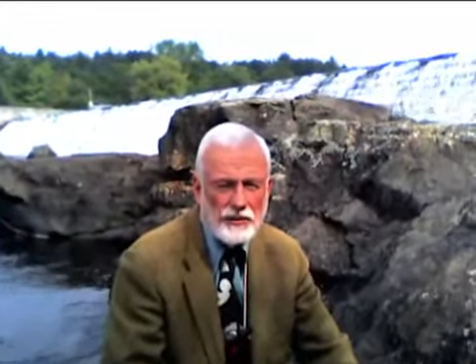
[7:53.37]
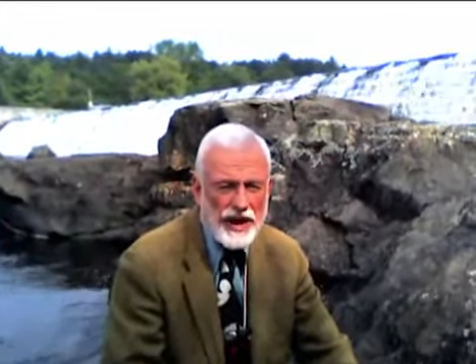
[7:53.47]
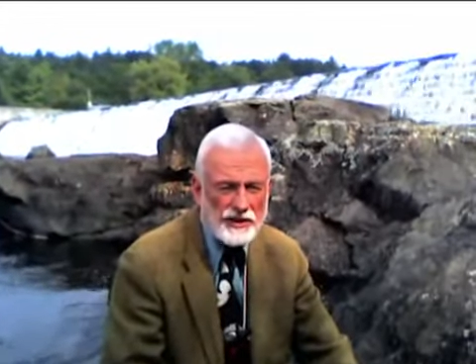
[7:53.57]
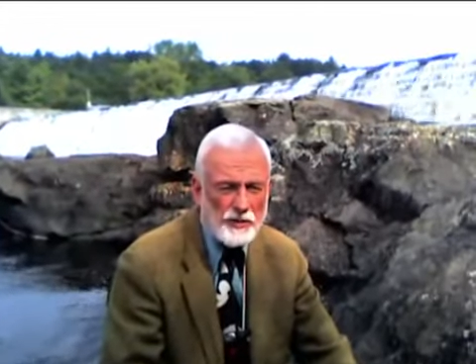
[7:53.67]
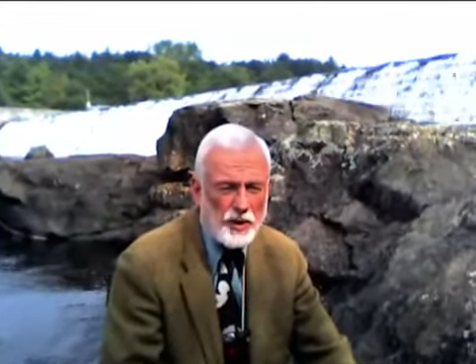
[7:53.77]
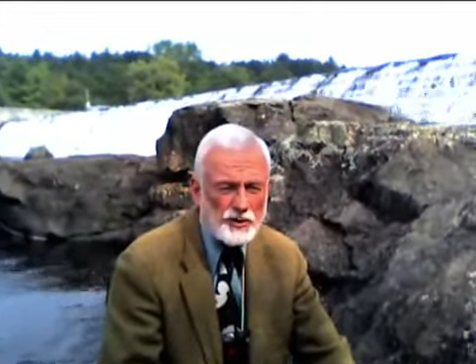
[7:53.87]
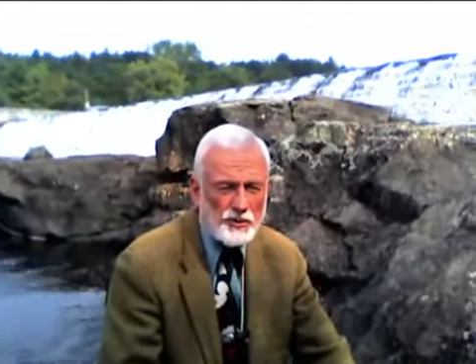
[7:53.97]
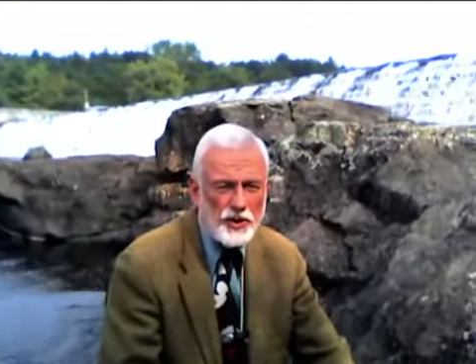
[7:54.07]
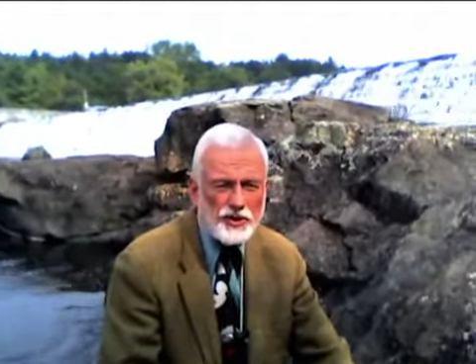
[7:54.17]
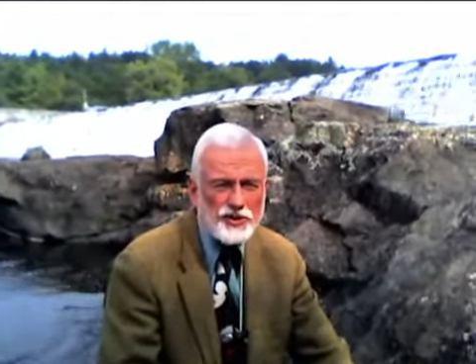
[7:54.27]
That's
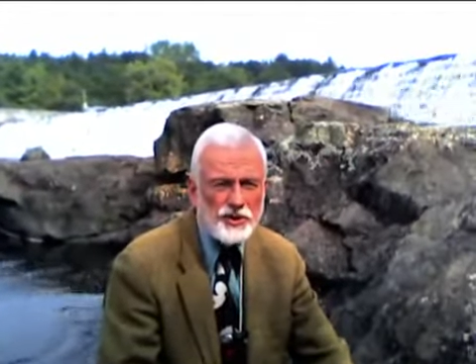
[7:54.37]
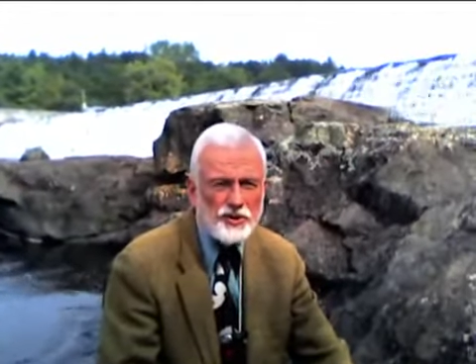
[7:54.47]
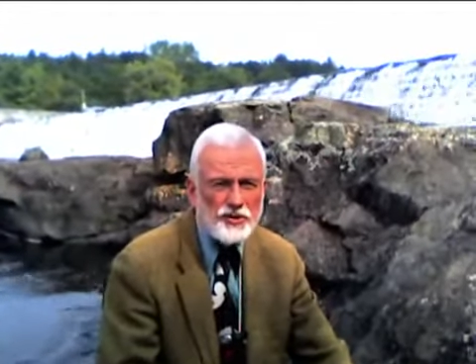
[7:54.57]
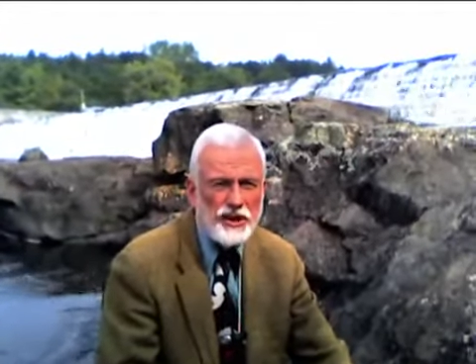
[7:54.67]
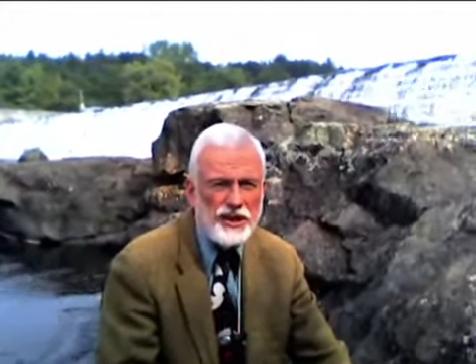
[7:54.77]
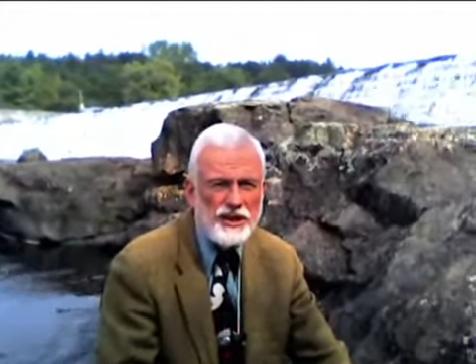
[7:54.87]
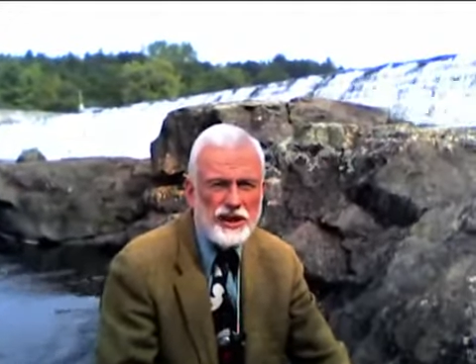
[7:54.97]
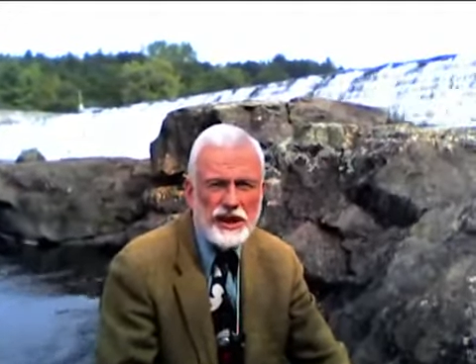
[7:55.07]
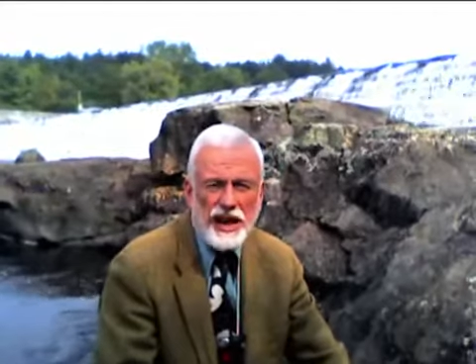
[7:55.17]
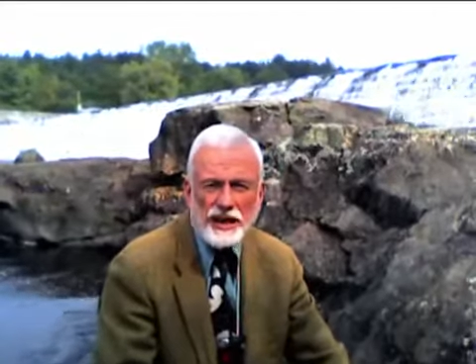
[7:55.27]
both personal greed
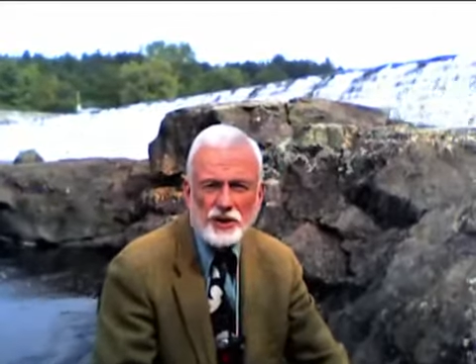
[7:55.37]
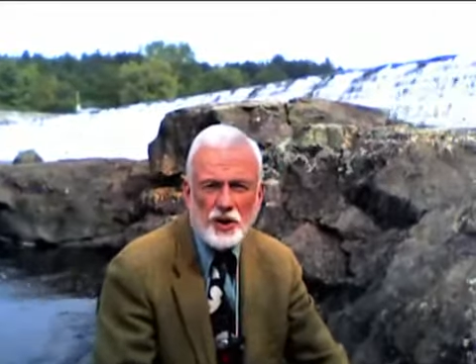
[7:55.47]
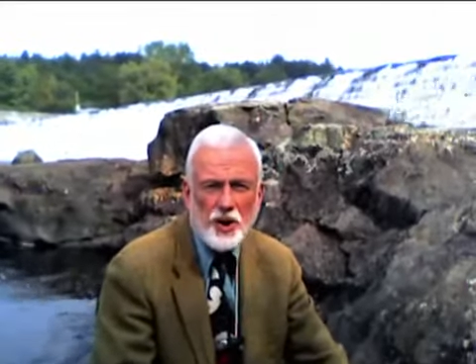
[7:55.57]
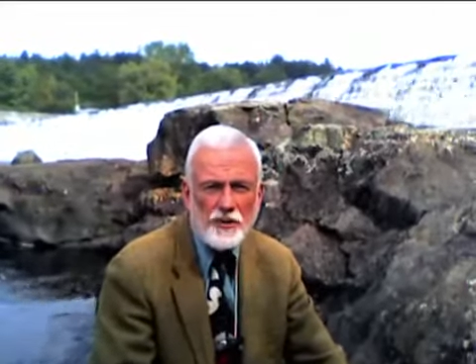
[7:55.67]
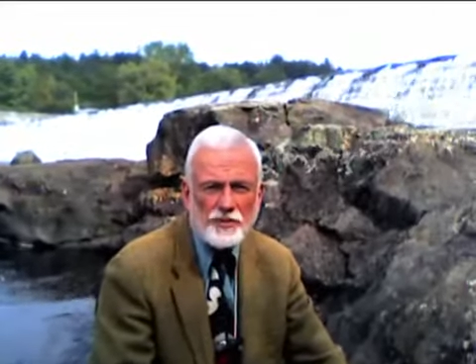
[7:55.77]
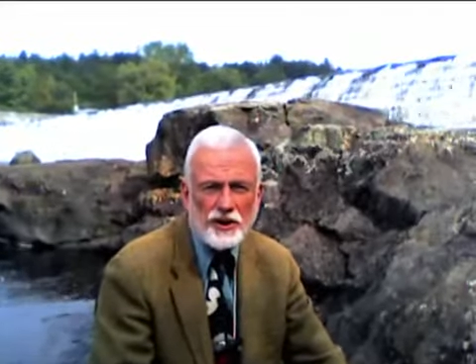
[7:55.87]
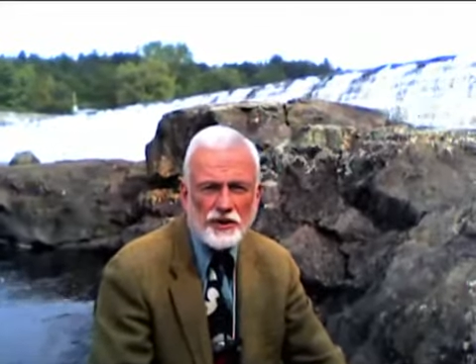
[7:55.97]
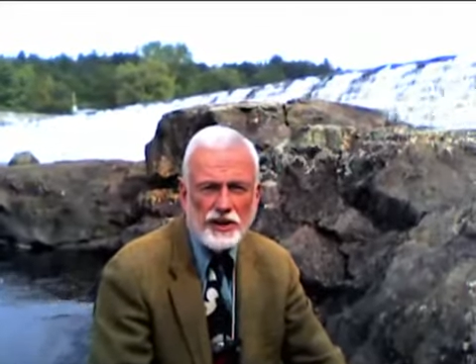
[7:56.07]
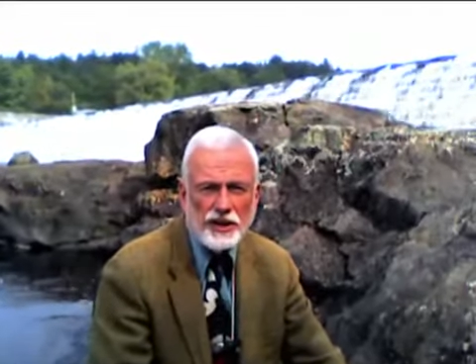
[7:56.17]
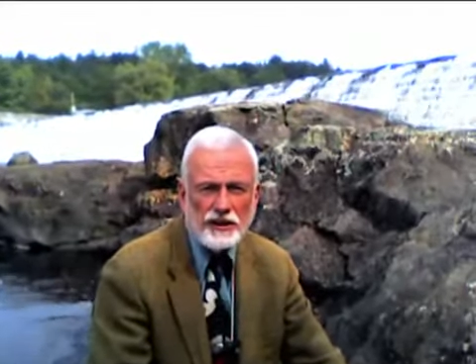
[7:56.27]
and
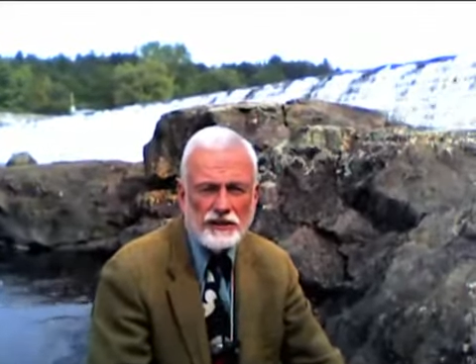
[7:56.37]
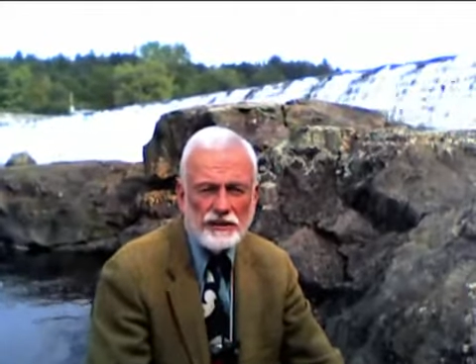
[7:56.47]
corporate greed.